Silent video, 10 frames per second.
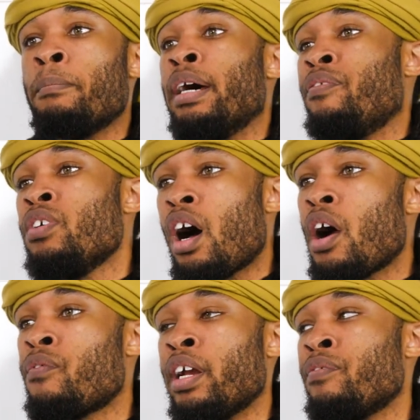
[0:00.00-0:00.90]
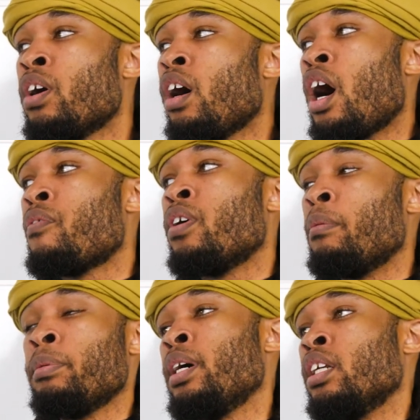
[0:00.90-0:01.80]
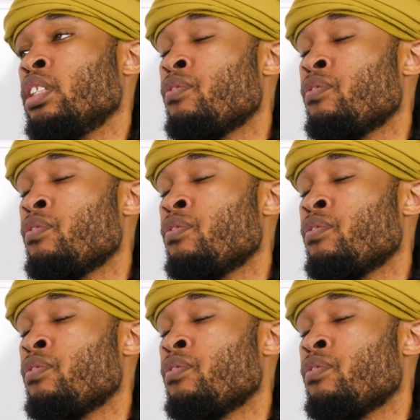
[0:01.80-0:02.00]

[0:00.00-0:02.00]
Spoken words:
But if your offer, I'm gonna be honest,